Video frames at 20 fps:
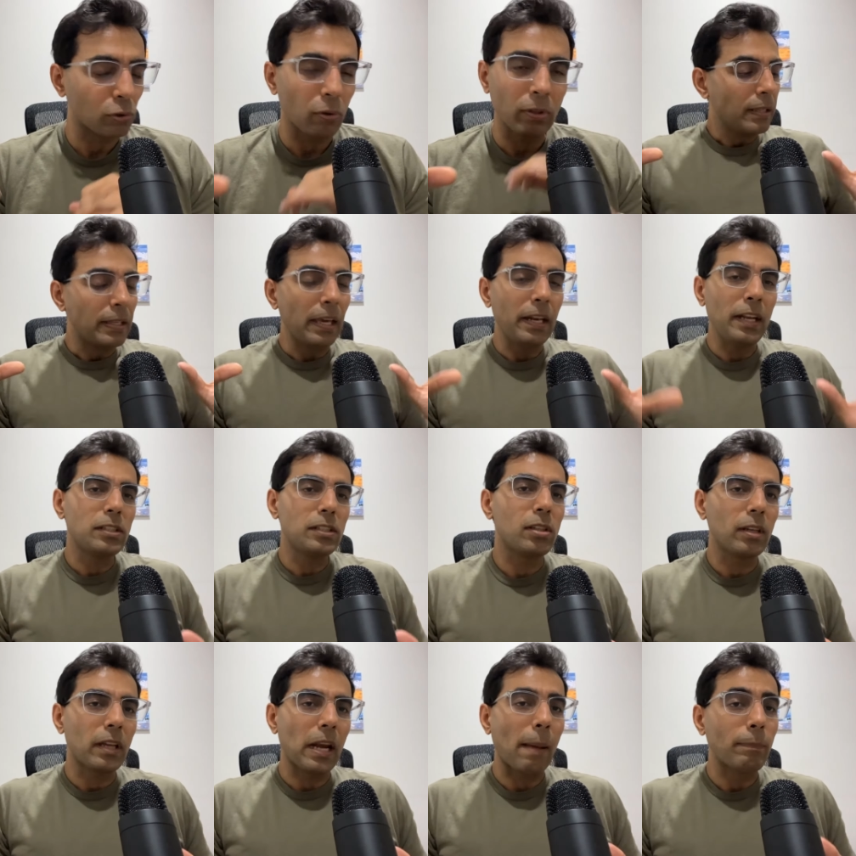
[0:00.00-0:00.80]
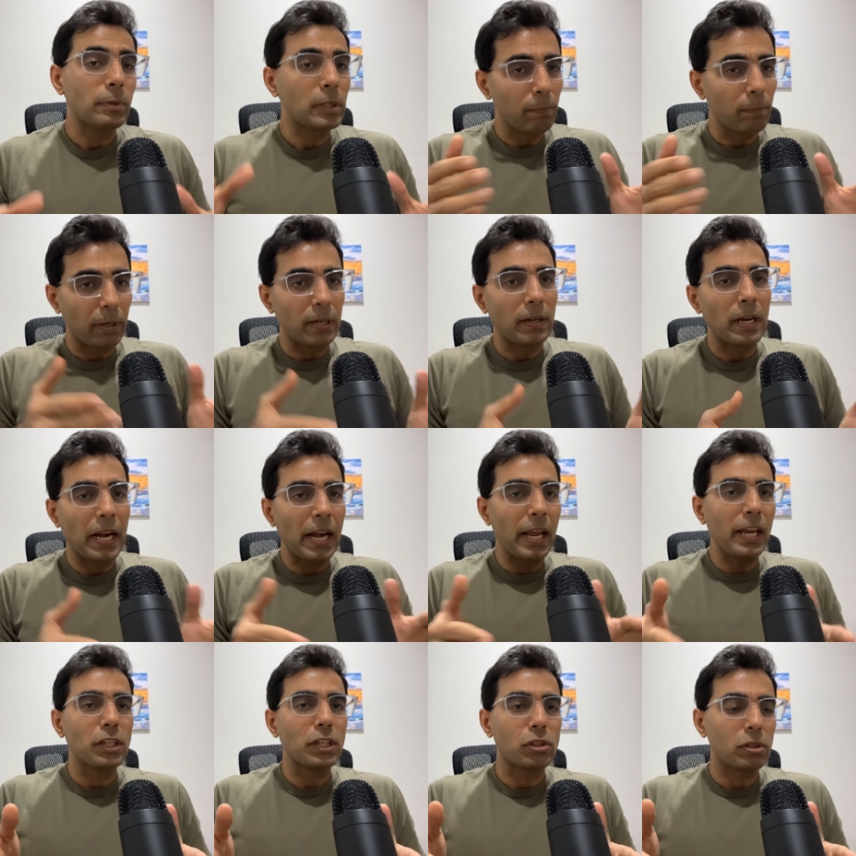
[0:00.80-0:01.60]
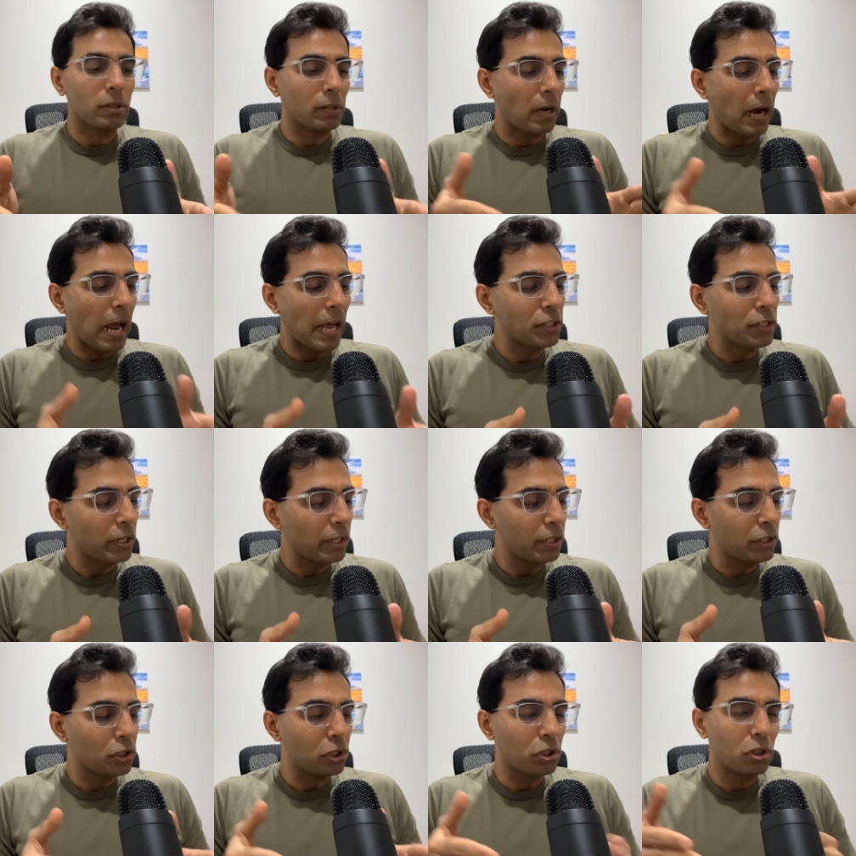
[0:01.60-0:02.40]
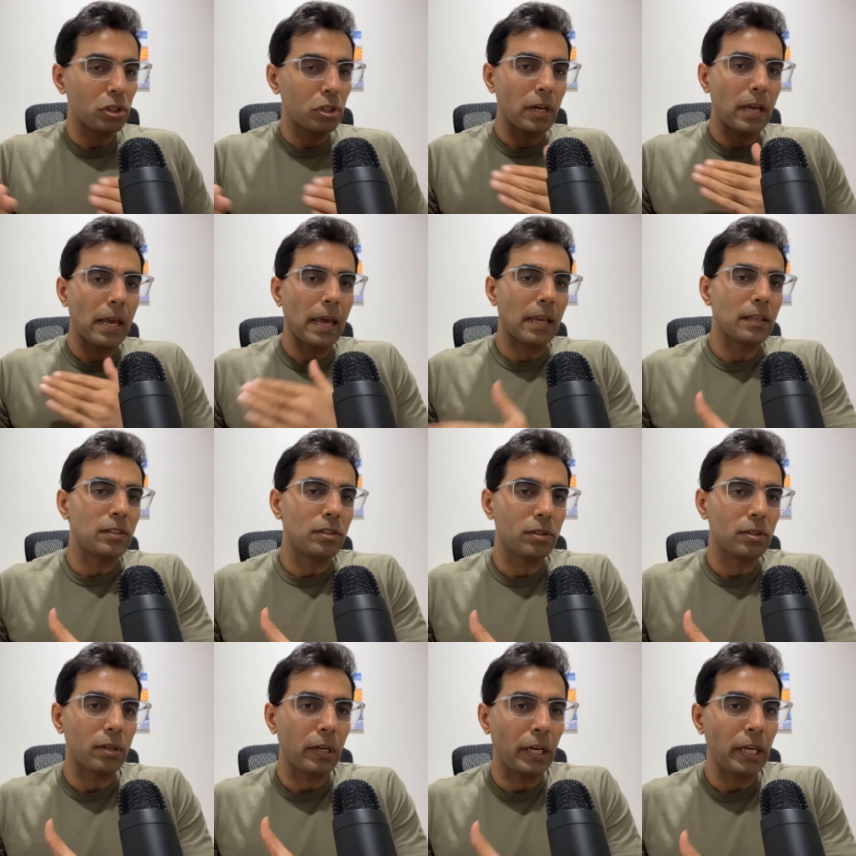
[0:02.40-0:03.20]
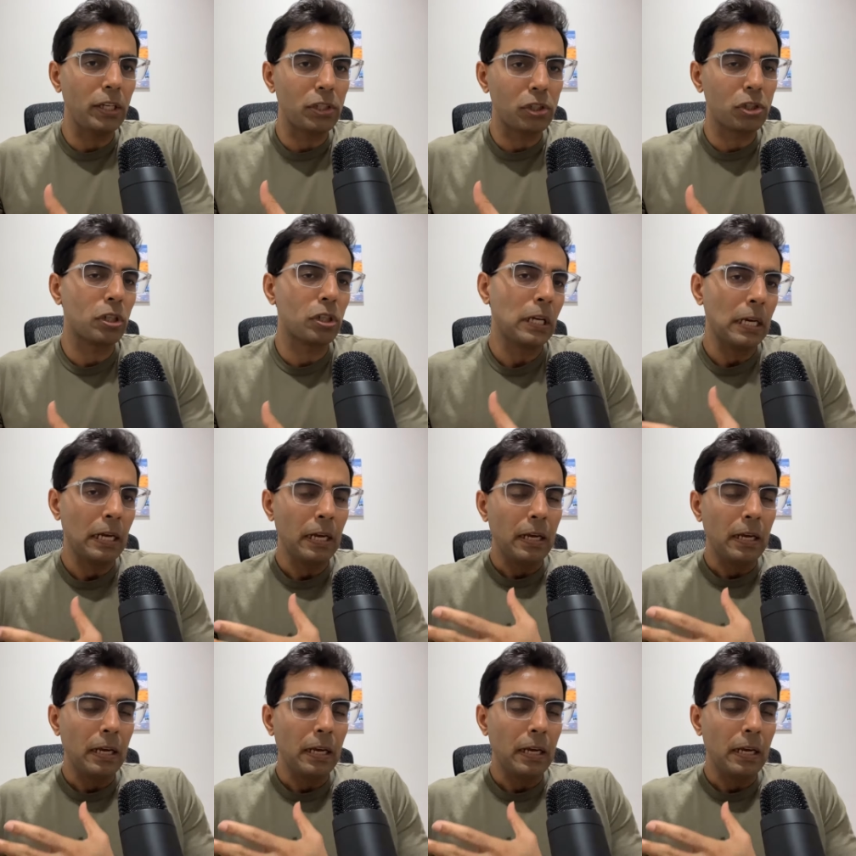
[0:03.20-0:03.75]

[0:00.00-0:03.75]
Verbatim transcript: So they reach the crime scene, but Naresh, Rajesh has reached